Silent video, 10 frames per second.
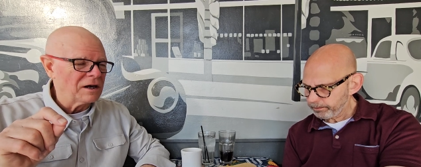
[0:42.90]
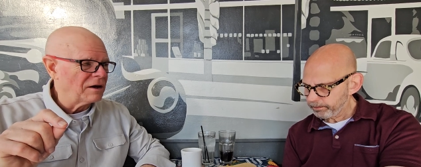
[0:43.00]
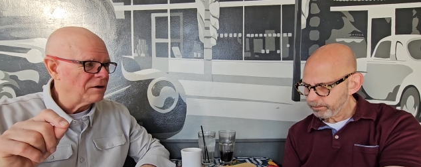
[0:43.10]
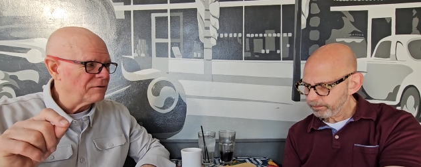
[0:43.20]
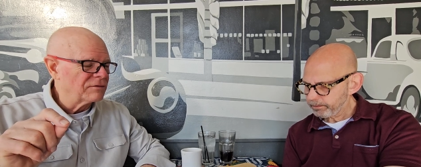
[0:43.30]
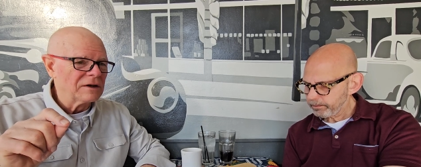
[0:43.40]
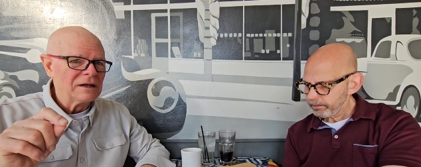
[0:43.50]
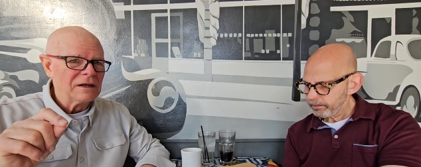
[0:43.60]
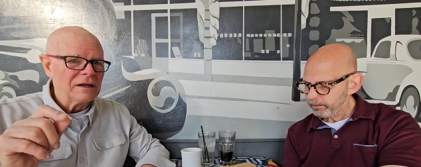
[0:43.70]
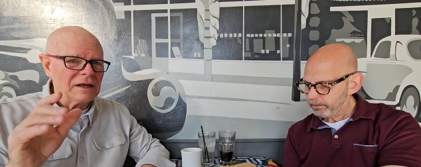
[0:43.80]
Speaker 1: of
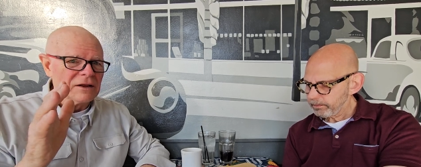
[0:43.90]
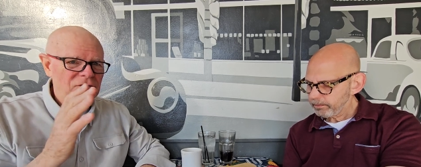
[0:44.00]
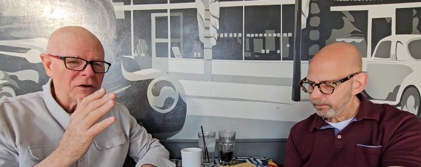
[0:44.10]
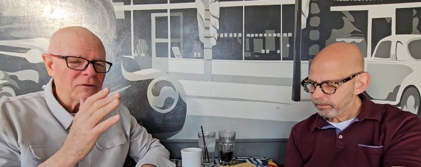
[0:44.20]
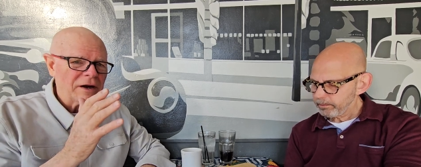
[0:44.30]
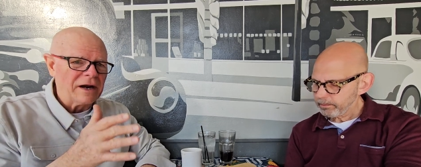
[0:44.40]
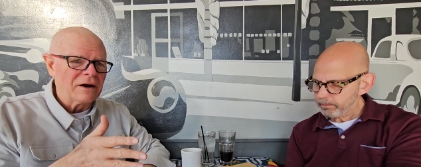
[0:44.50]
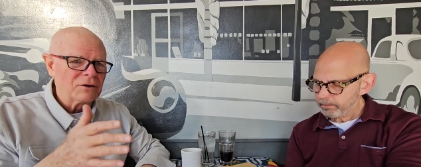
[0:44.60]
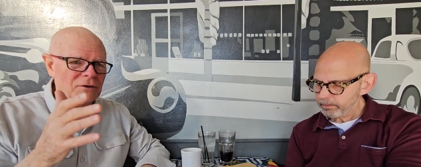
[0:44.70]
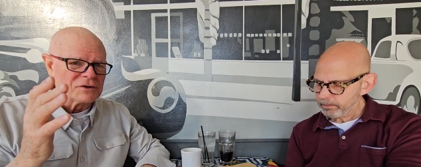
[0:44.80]
is either
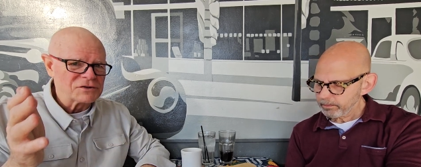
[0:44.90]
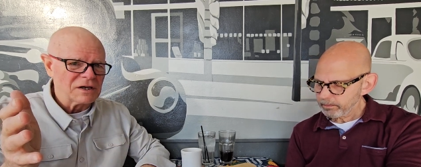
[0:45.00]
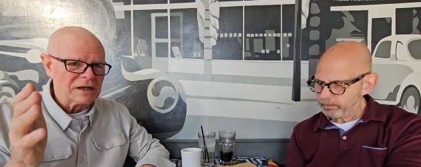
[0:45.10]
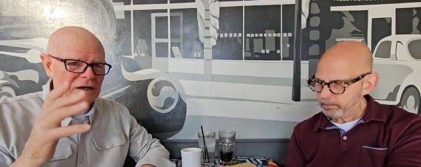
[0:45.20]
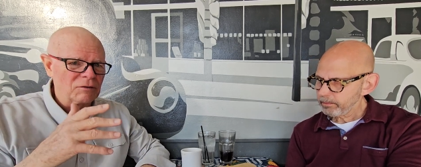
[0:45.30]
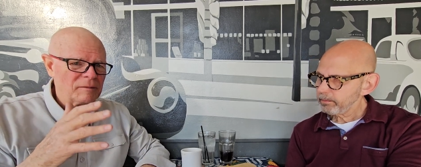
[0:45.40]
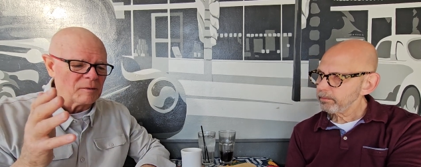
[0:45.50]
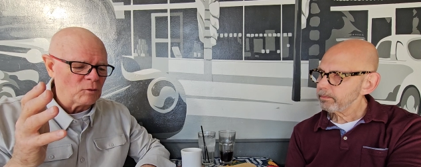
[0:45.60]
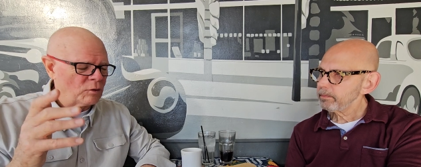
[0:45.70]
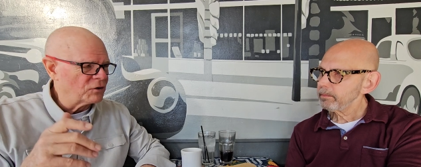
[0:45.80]
Herod or his son. I don't
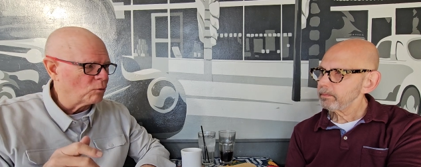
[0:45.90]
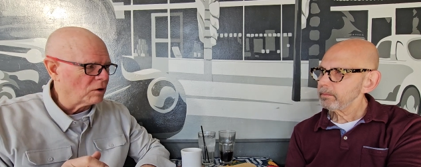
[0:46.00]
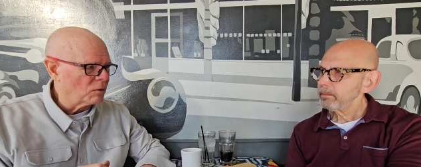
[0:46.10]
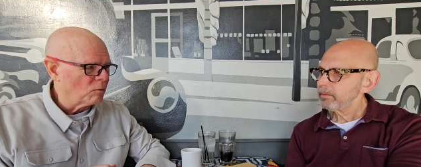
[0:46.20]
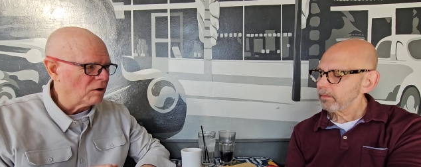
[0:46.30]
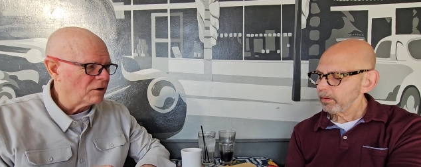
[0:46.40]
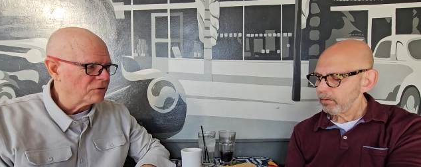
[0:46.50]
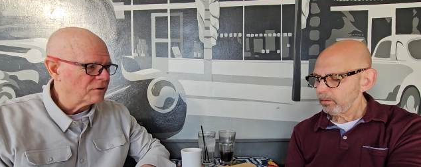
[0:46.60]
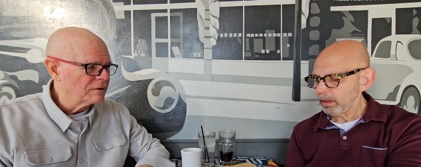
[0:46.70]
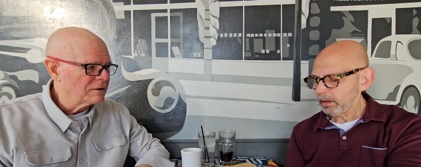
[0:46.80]
remember which one it
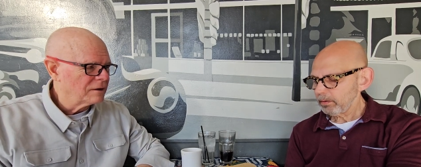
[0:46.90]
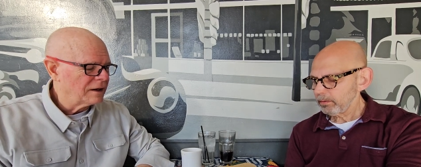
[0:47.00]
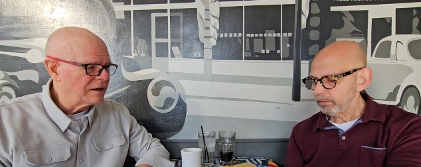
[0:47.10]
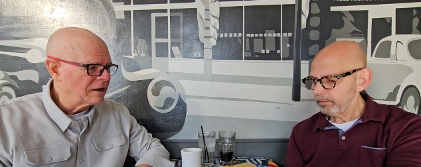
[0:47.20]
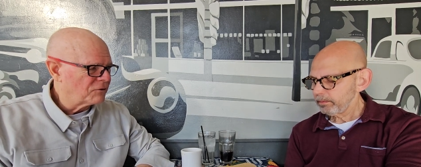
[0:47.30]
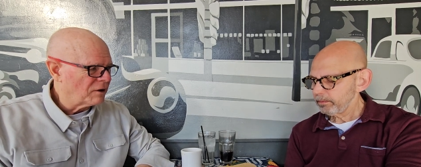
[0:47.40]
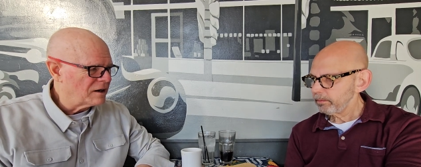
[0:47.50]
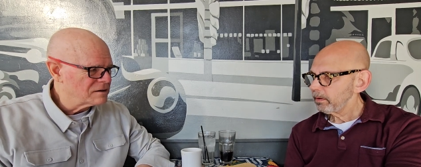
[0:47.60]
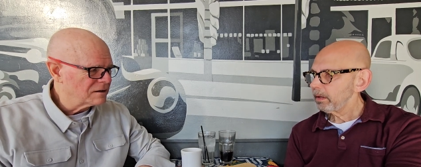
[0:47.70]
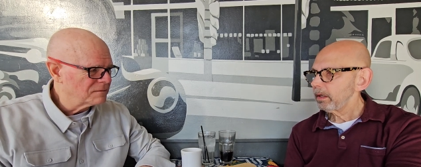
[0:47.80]
was. Wow. Isn't that
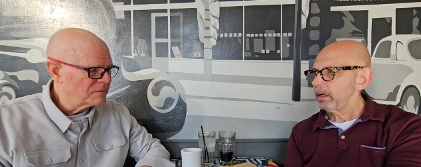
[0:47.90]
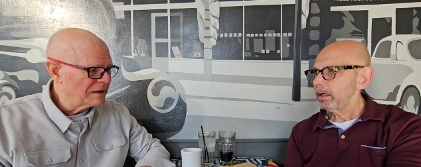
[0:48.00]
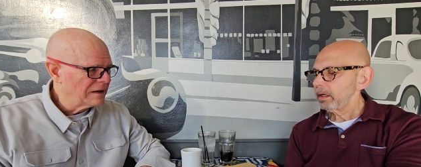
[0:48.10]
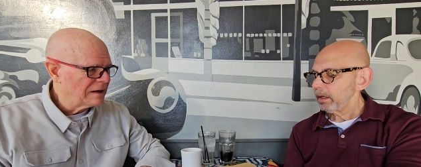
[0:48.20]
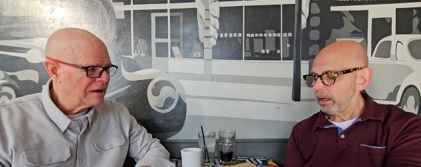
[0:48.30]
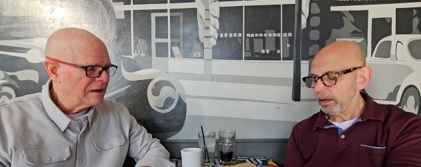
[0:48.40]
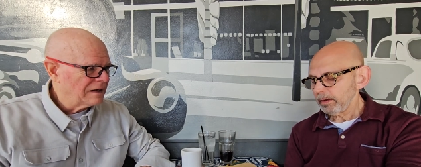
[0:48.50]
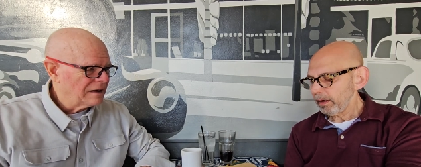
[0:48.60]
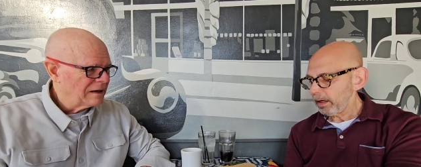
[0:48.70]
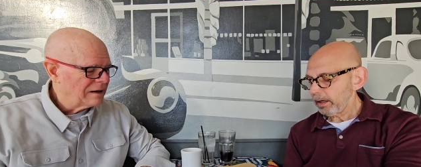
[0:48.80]
tragic?
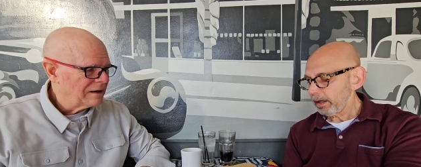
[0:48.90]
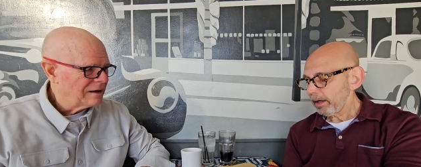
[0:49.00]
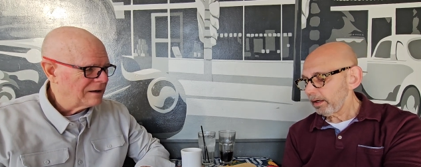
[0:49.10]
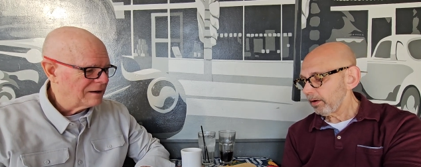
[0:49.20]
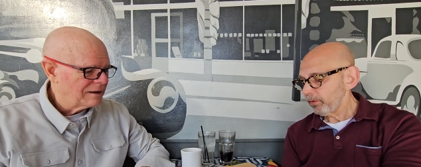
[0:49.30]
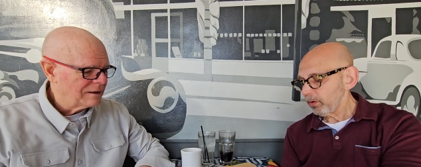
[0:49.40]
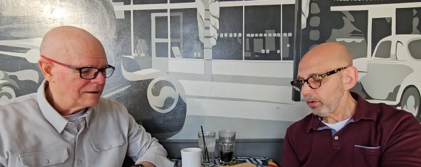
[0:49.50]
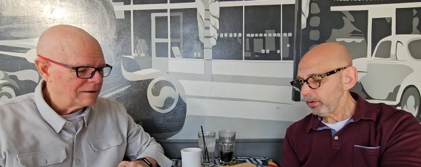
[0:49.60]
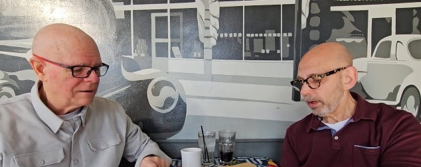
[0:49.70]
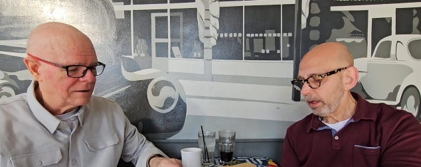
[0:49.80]
Speaker 2: I, I, I never
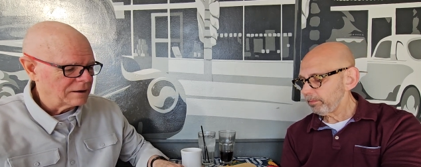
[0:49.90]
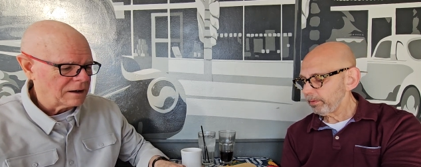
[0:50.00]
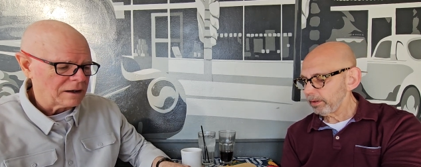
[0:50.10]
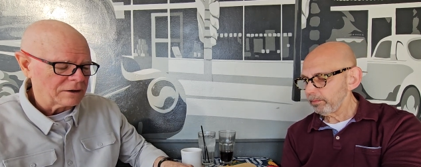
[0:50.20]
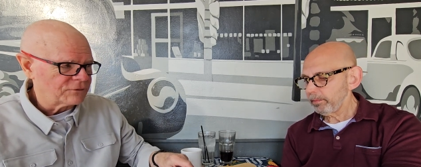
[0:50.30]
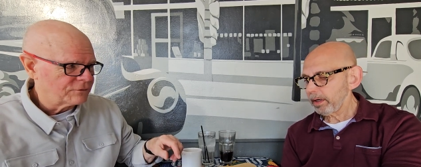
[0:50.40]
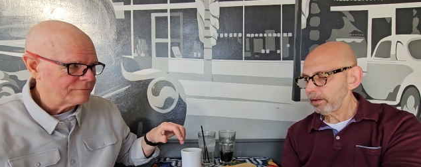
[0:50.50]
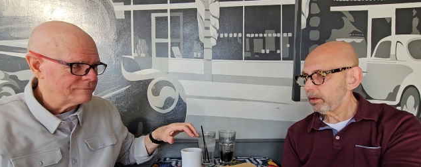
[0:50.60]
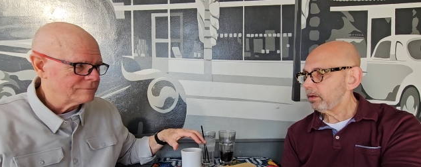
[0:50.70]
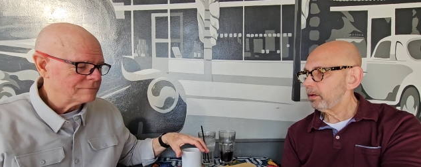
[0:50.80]
heard that. Yeah, it's,
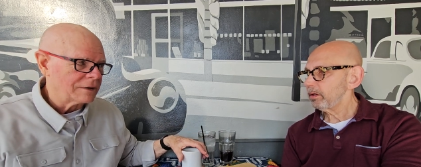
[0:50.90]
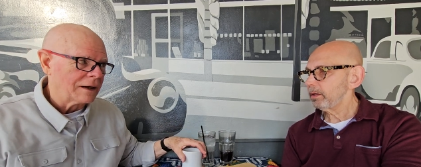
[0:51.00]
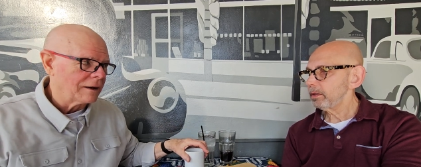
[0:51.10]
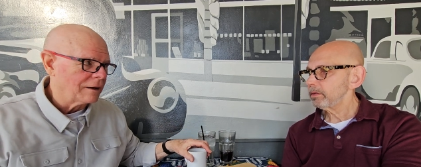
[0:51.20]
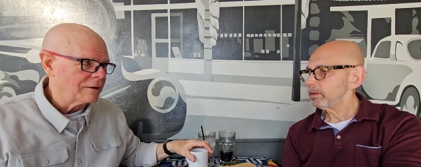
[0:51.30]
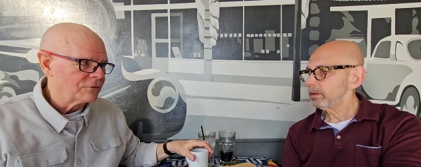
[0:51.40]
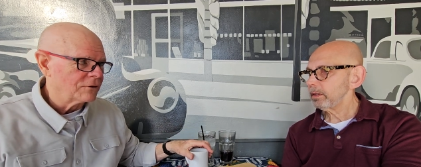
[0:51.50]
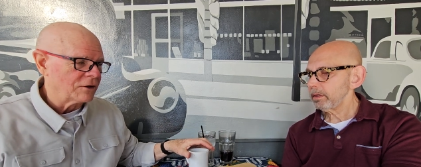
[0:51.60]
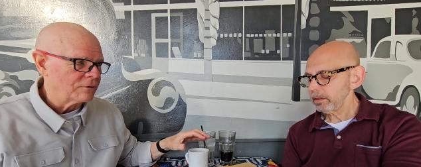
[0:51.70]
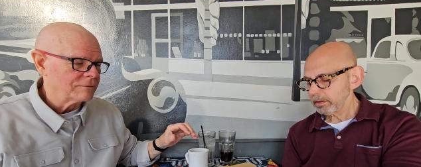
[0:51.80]
my
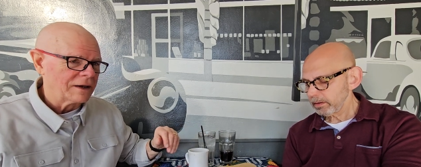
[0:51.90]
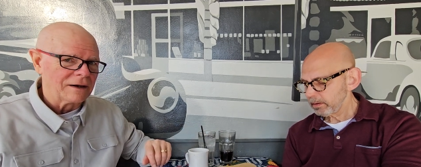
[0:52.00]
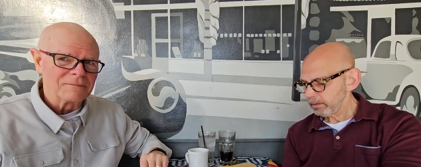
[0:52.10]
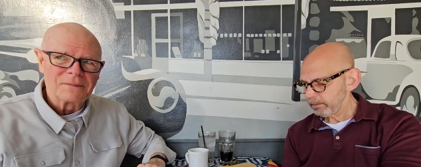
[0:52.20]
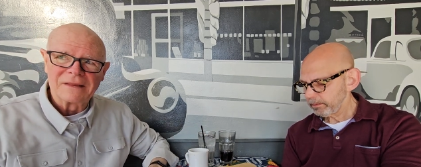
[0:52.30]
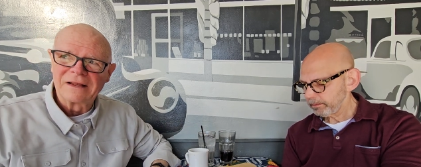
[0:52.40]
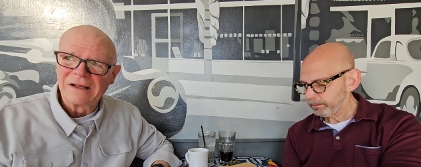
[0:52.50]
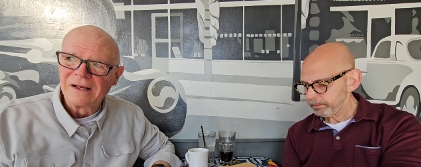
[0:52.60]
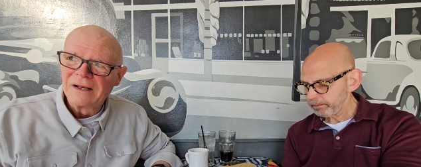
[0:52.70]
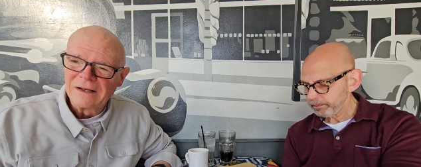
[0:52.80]
goodness. Yeah, it's,
Speaker 1: yeah.
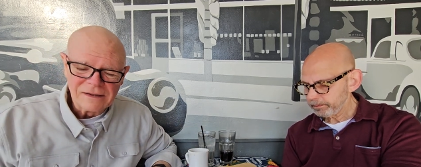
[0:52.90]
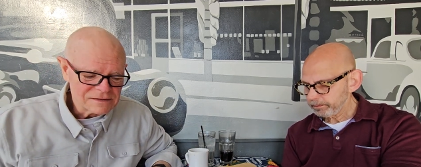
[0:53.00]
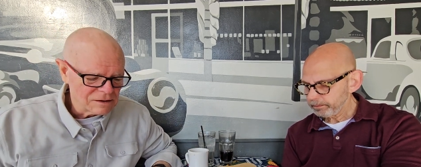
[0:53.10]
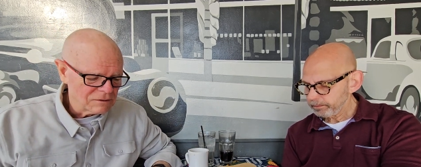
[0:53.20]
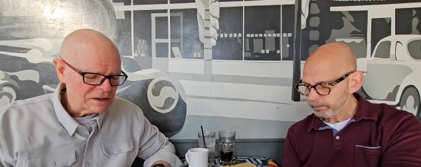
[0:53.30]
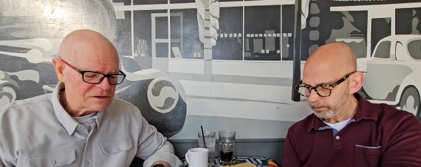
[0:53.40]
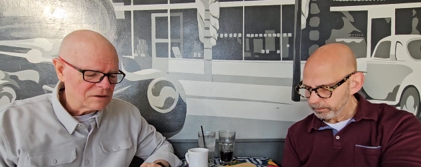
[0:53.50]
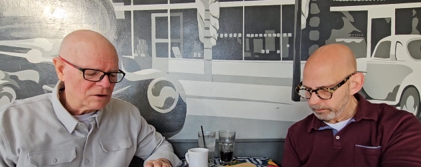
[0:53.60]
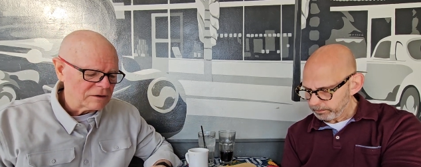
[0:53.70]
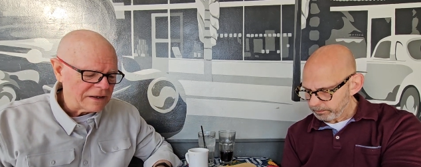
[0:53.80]
So let's look